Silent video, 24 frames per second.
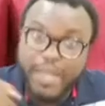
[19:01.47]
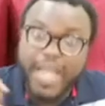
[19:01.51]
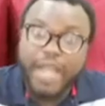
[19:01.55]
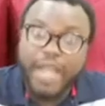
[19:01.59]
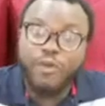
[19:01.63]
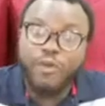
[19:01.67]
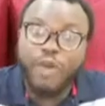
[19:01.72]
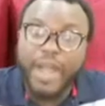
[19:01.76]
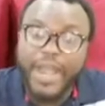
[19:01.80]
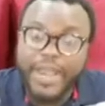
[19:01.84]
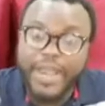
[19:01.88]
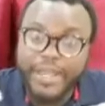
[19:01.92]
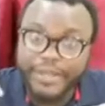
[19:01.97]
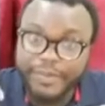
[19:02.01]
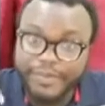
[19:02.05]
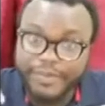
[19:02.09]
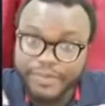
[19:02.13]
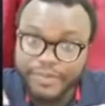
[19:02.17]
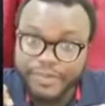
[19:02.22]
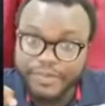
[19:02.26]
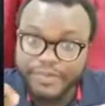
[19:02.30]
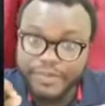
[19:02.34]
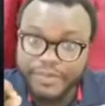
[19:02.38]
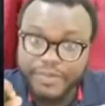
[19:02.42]
Baiwai,
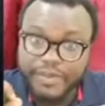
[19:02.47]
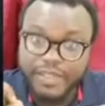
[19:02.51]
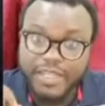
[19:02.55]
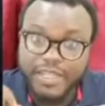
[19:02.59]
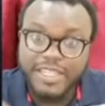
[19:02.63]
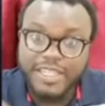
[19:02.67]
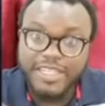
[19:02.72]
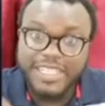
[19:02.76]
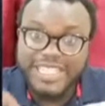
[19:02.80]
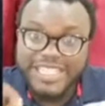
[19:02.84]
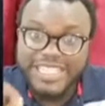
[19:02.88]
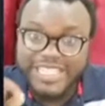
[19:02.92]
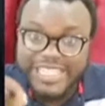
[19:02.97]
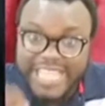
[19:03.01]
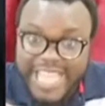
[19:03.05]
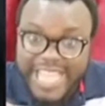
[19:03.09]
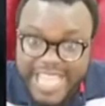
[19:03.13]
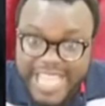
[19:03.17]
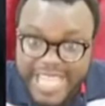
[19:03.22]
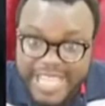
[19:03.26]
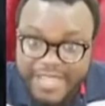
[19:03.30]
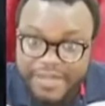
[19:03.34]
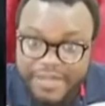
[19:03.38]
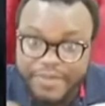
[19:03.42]
the
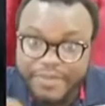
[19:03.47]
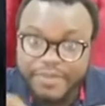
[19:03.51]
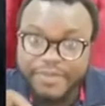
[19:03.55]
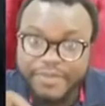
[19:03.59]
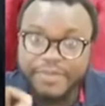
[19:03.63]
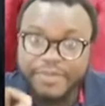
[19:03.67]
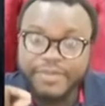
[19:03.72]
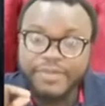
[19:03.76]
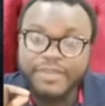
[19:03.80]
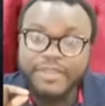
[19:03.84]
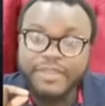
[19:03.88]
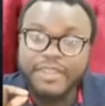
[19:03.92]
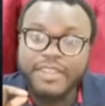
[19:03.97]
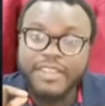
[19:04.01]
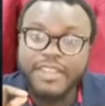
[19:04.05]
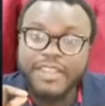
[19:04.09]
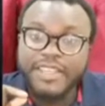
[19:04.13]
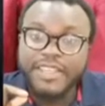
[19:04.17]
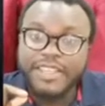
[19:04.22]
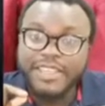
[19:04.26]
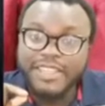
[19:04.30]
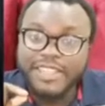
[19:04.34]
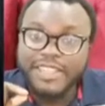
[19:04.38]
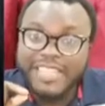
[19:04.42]
day
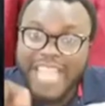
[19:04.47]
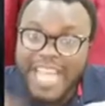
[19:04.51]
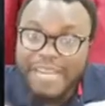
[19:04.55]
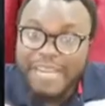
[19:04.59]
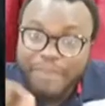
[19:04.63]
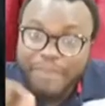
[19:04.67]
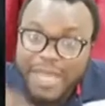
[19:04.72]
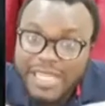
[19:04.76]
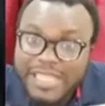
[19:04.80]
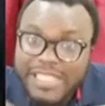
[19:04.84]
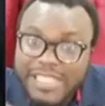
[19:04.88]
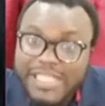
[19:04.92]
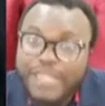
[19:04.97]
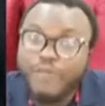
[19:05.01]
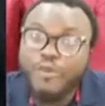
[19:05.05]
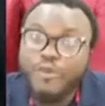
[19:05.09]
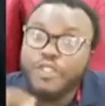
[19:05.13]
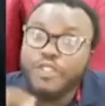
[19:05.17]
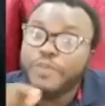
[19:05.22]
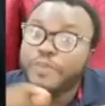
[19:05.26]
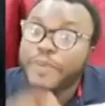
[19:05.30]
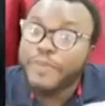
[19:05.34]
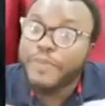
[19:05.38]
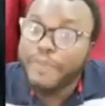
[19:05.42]
that medicine
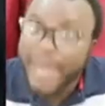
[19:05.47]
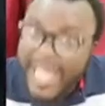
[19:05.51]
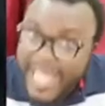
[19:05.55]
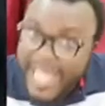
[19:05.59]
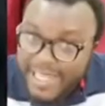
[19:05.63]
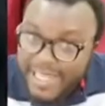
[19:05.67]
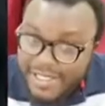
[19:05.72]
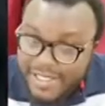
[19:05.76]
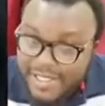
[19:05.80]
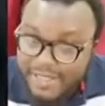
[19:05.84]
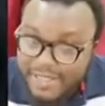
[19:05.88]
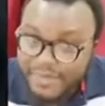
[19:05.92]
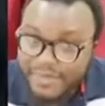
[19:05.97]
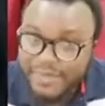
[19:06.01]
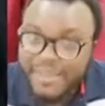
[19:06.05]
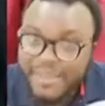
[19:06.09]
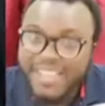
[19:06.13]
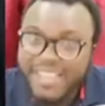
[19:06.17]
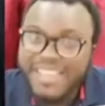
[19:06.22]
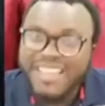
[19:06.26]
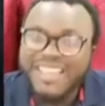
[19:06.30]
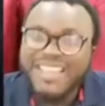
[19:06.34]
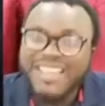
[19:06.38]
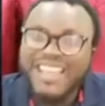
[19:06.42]
was prepared,
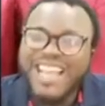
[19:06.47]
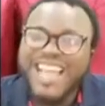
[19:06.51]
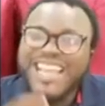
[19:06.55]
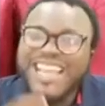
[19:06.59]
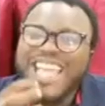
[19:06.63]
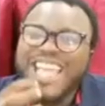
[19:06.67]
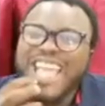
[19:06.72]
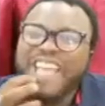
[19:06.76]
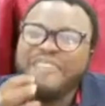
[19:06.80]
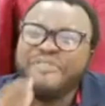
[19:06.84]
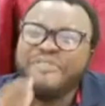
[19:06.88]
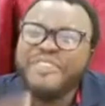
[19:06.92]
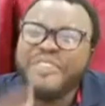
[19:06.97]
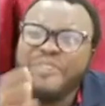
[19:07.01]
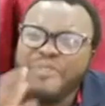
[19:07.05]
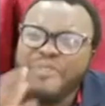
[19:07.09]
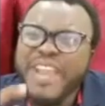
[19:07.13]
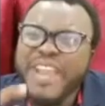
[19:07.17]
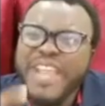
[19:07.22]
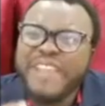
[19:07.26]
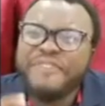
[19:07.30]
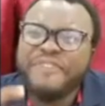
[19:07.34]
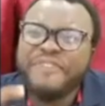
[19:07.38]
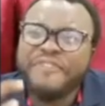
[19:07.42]
and heavy
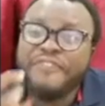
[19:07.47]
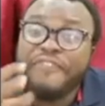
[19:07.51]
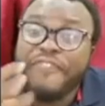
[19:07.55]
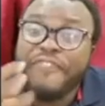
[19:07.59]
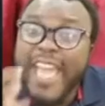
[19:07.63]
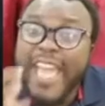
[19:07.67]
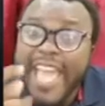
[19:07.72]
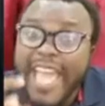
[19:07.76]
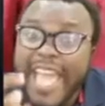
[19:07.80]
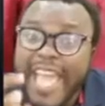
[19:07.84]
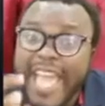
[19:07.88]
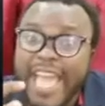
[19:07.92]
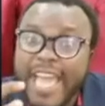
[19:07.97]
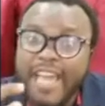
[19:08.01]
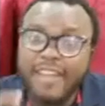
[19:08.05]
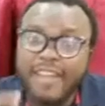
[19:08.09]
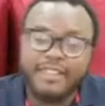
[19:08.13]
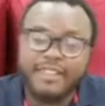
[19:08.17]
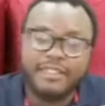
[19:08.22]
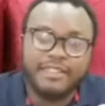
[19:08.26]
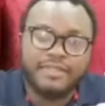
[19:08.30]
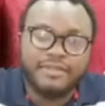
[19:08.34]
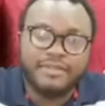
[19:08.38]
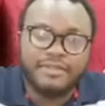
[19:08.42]
rain
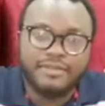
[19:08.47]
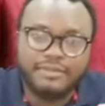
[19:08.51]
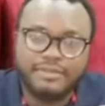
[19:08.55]
fell,